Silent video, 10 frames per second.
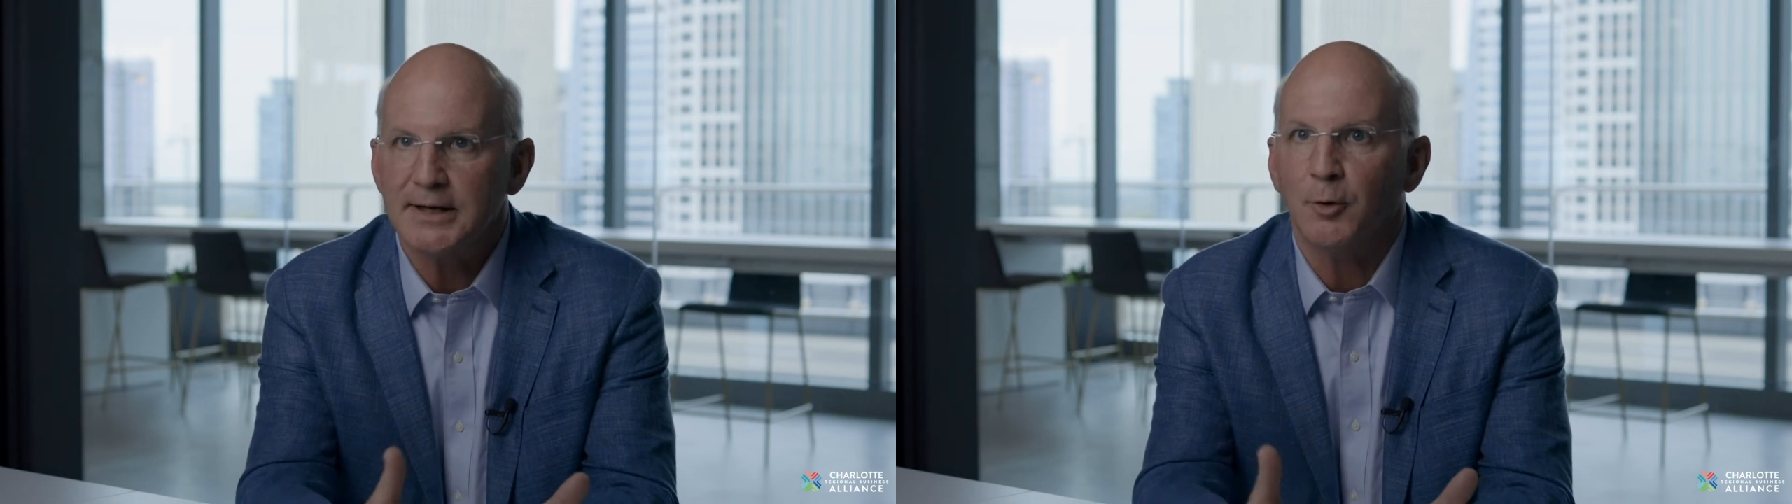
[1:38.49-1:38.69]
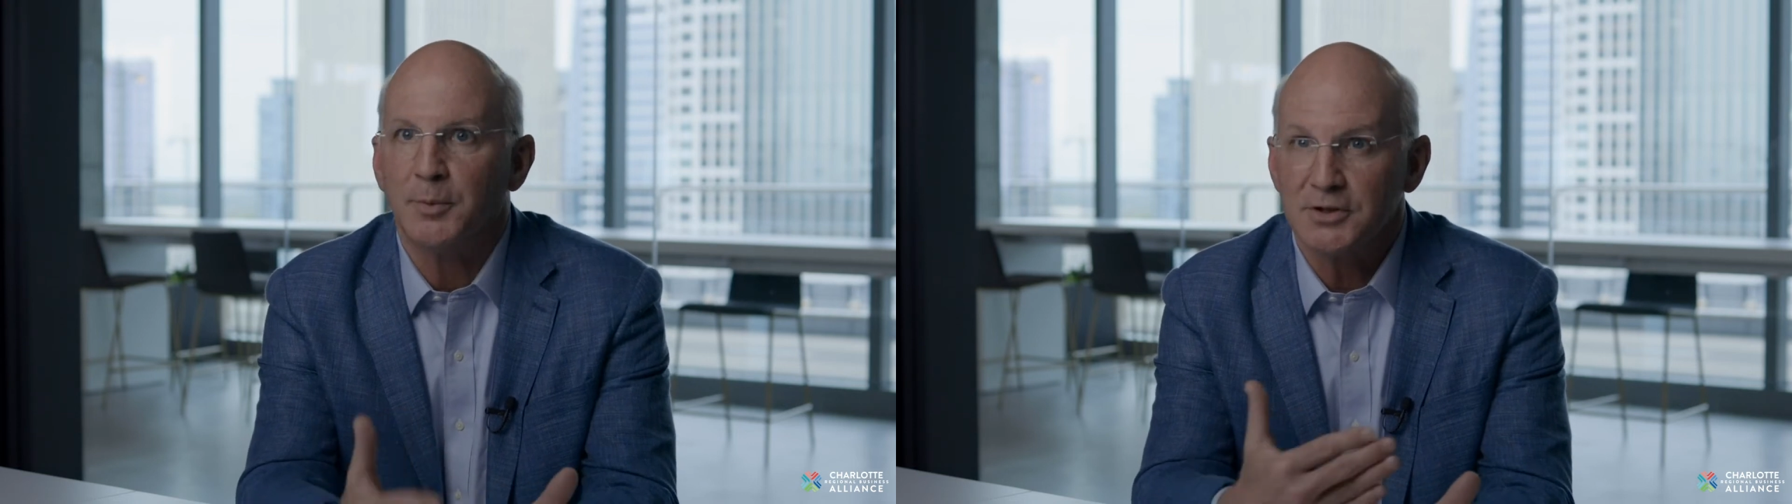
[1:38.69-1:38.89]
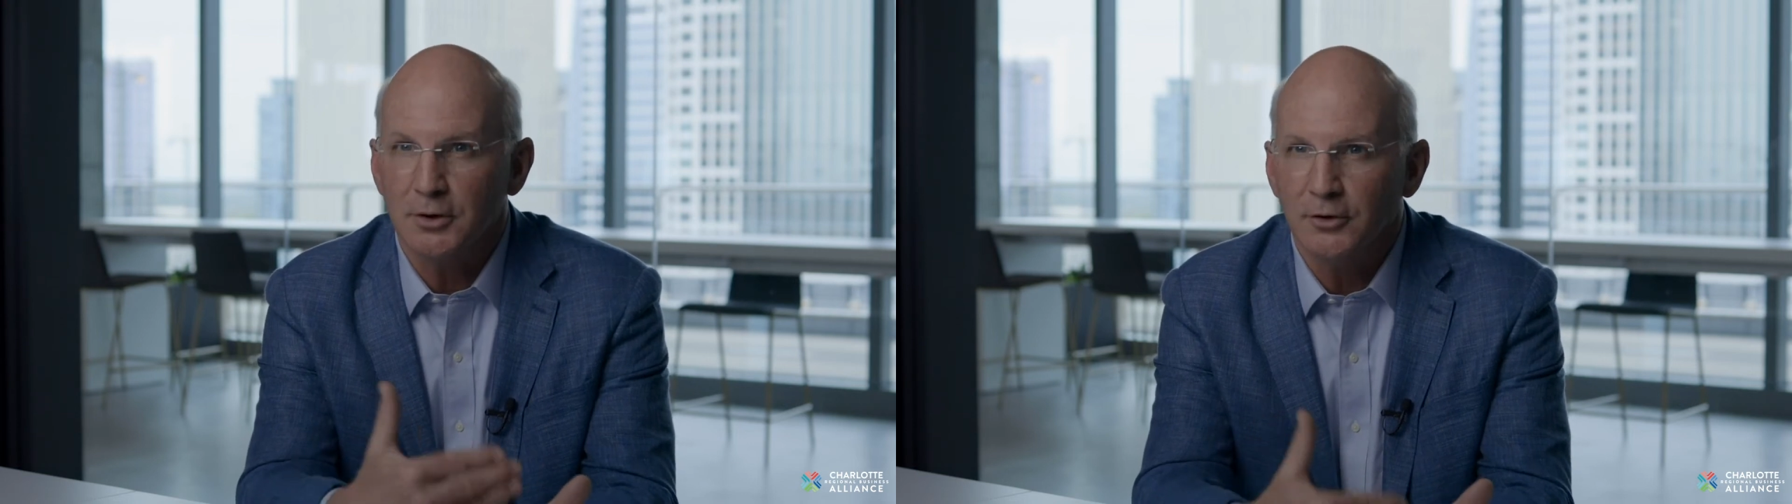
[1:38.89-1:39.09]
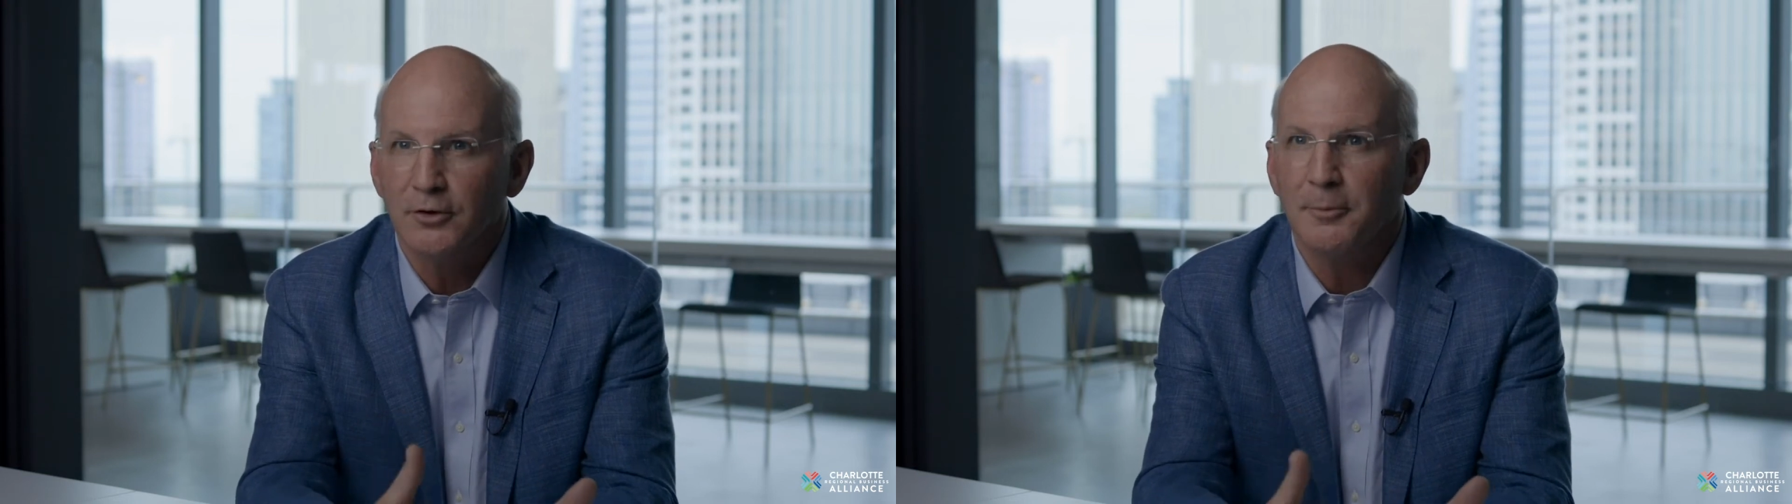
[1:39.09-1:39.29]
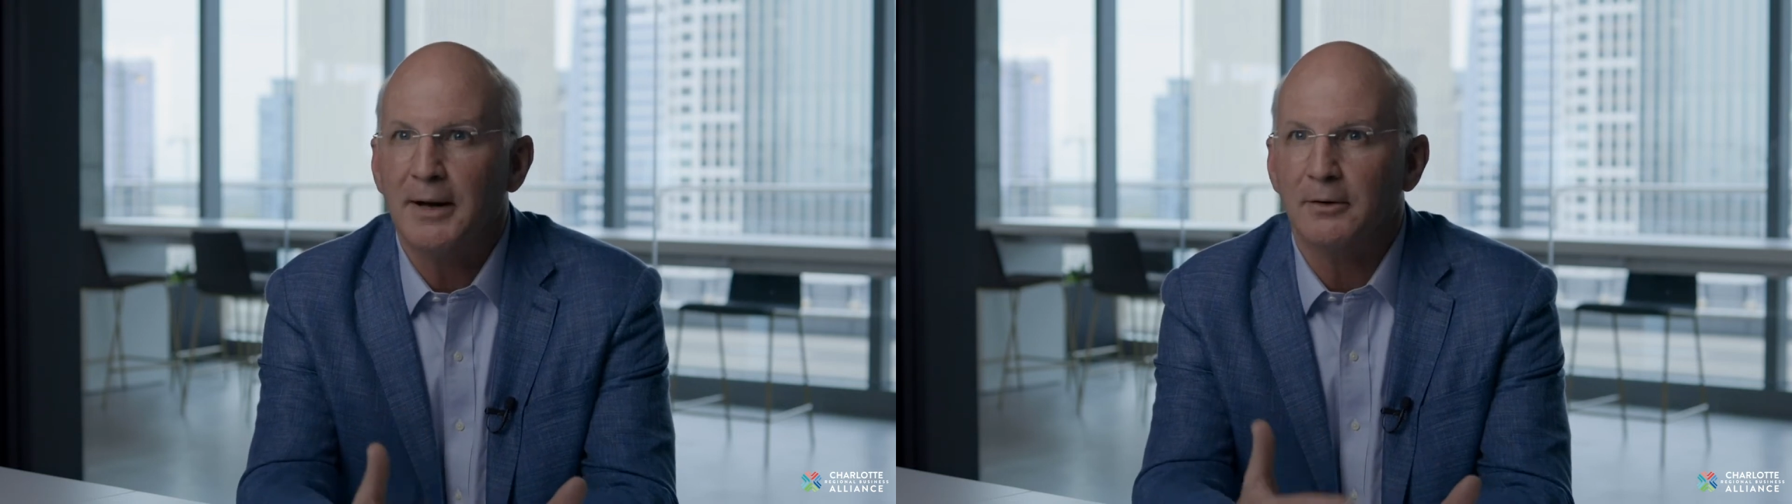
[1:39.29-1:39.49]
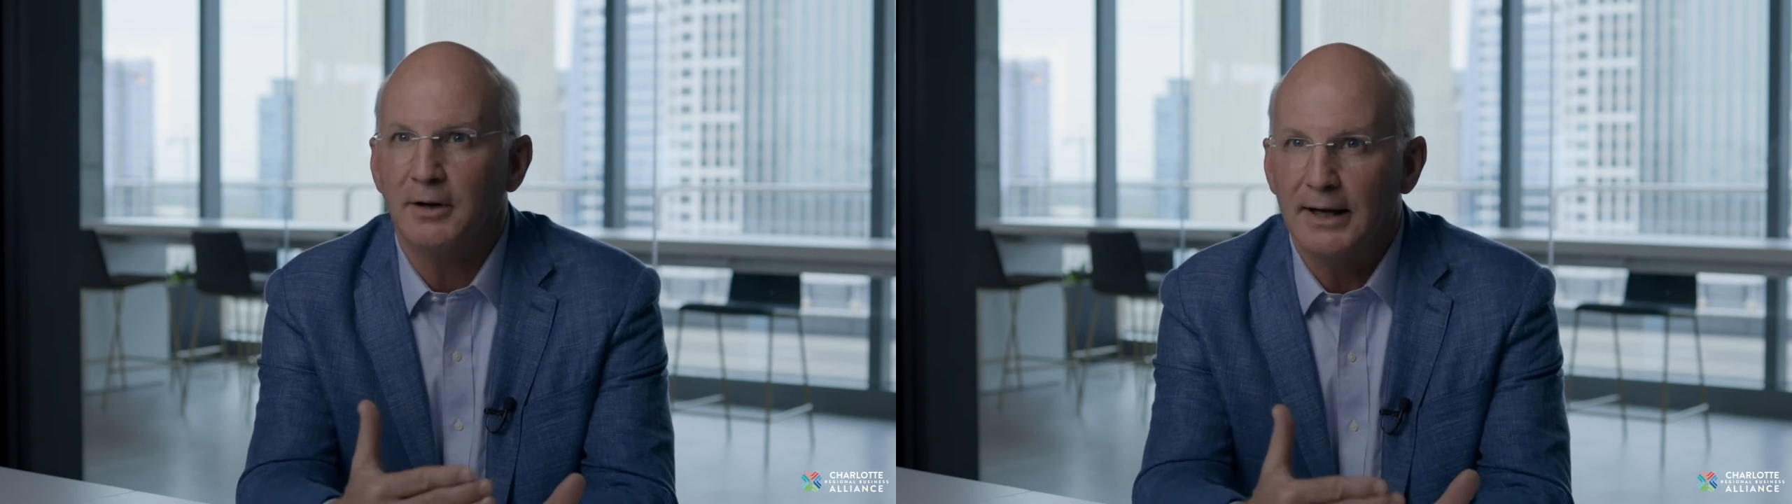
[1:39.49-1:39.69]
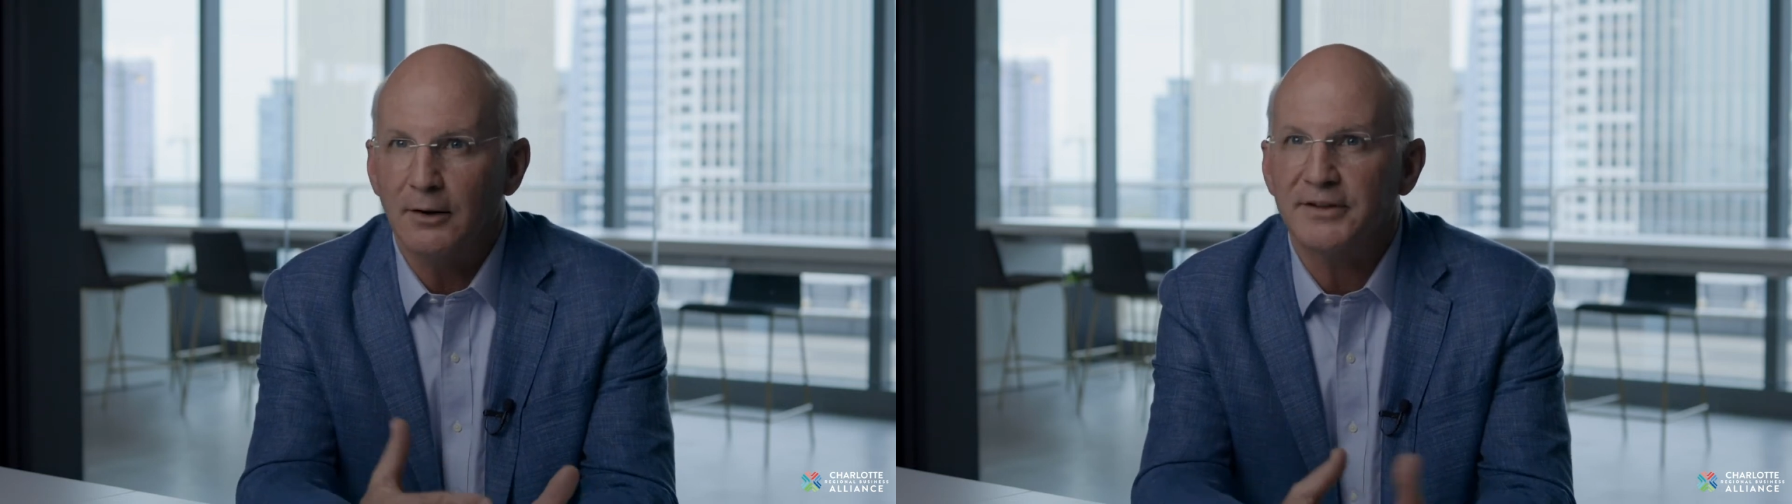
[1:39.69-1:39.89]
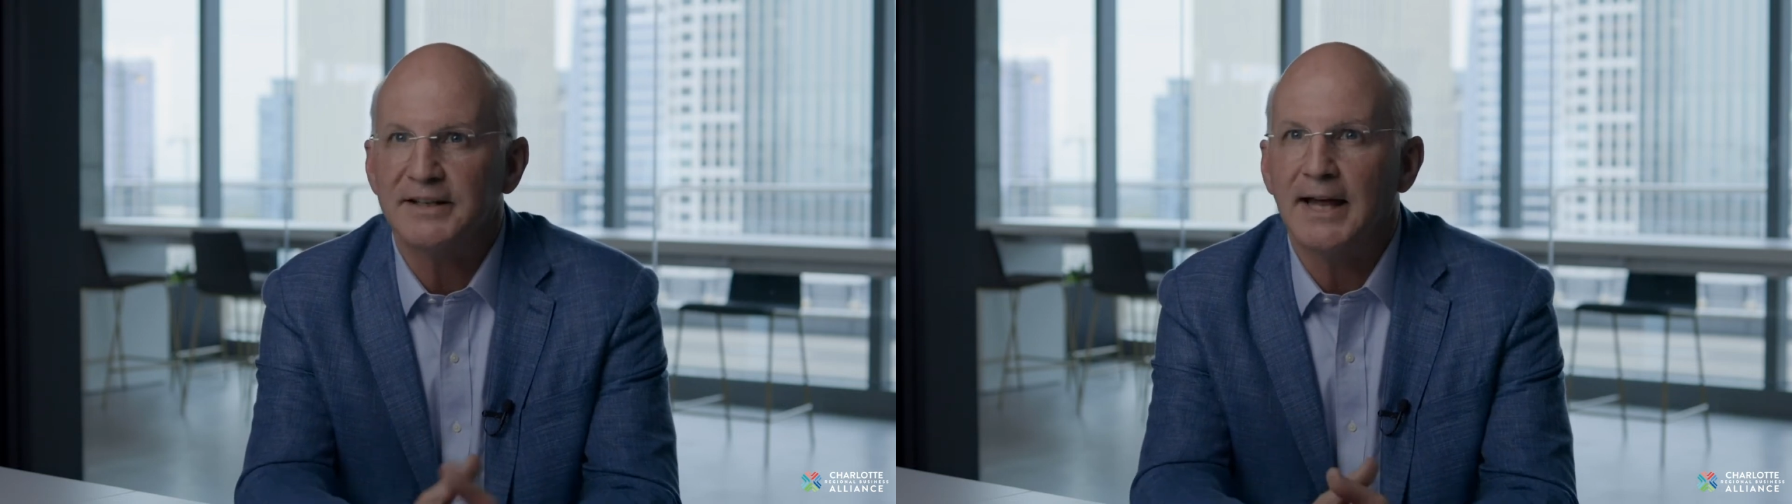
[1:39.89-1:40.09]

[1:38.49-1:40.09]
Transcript: to help us learn about a healthy